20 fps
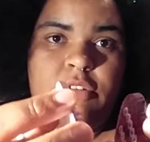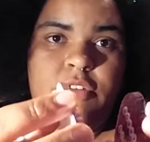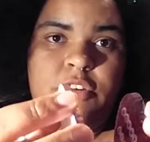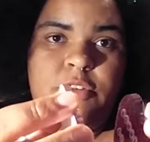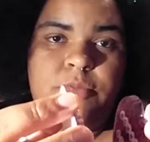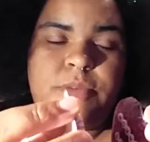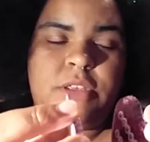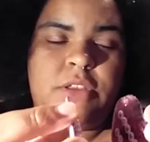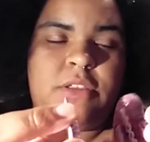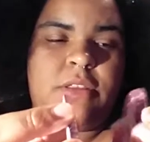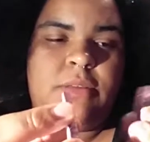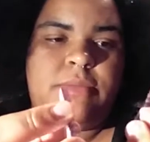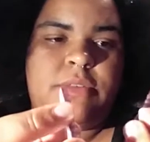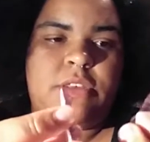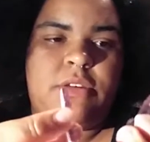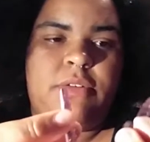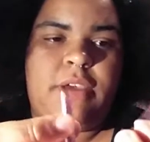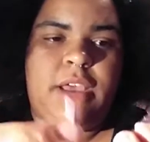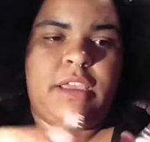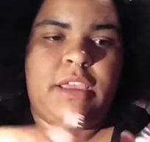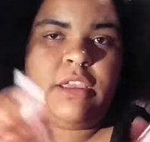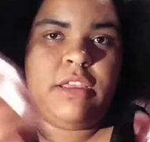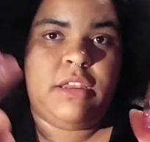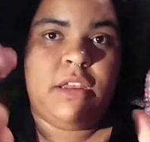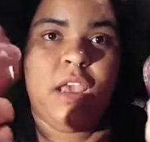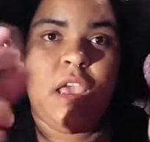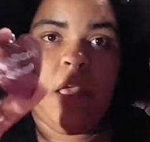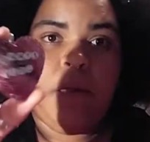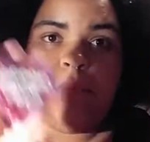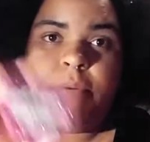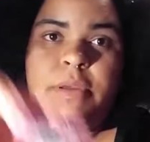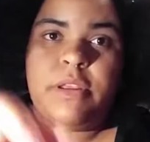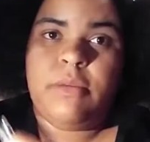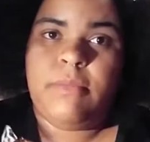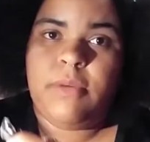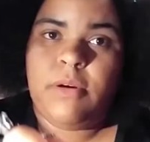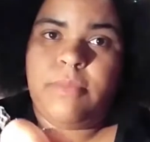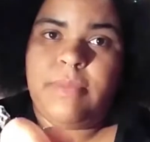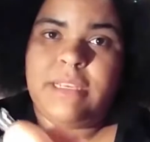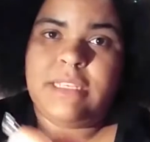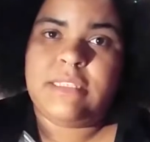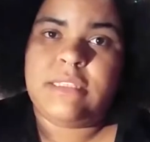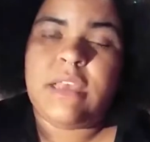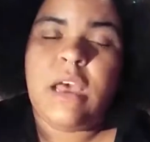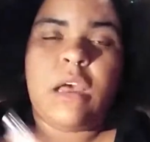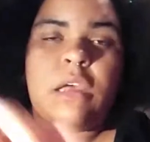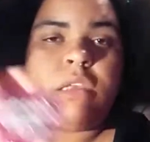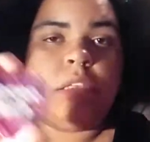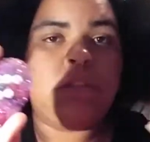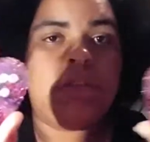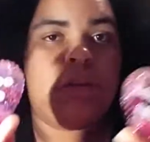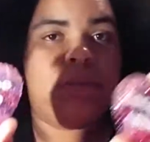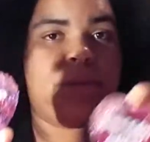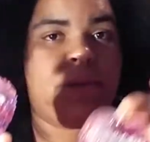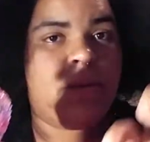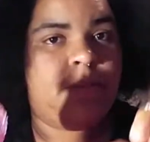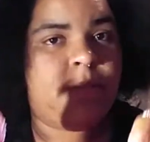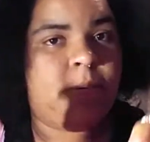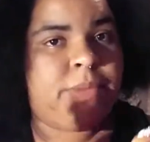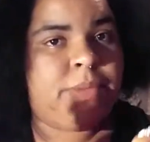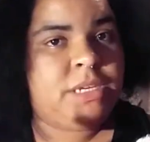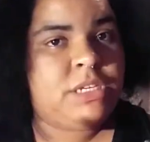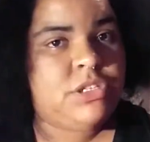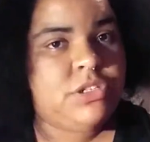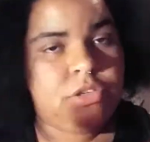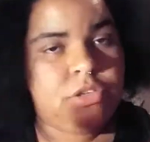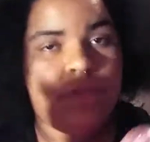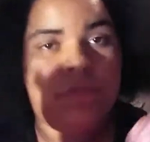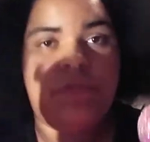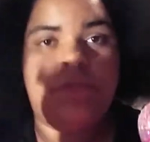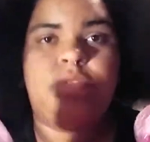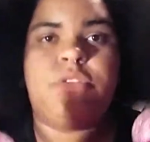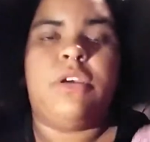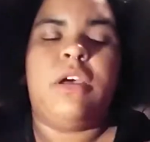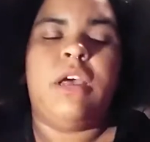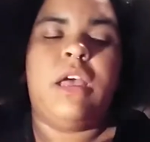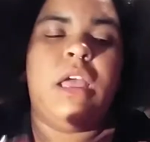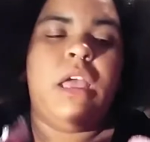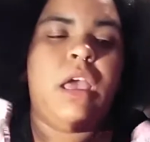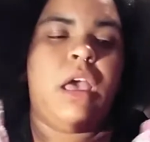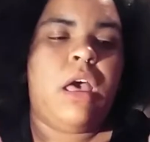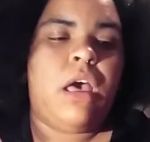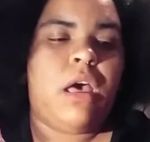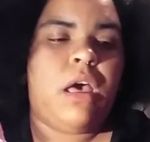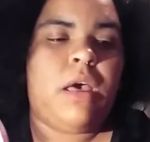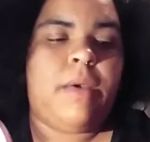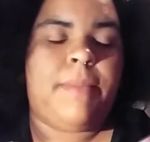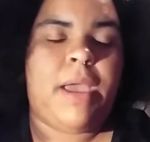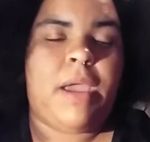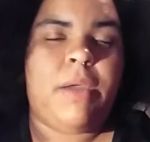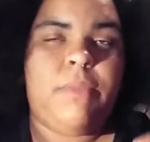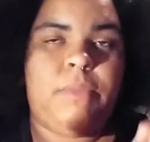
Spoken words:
hoops on them so I could put them on my socks or put them on my shoes, or I